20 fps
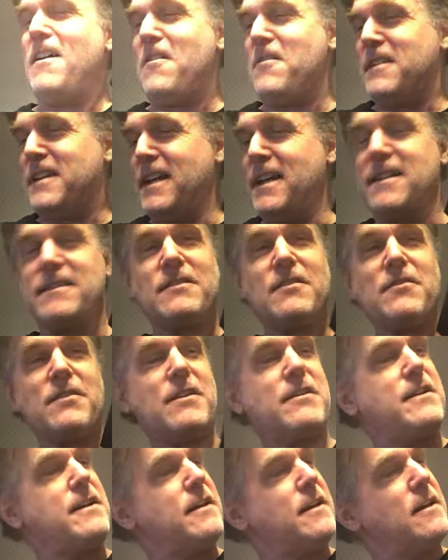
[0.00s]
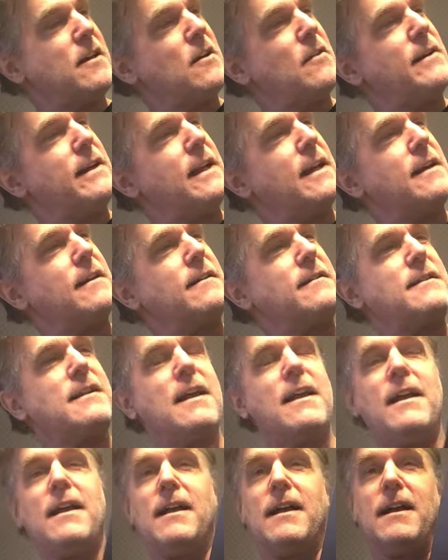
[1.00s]
Okay, so there you go. We got uh,
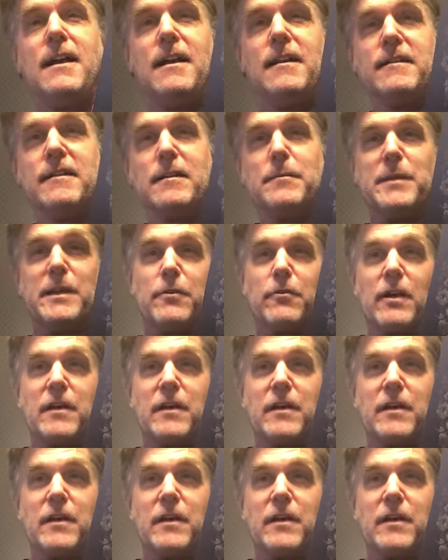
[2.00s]
a little bit of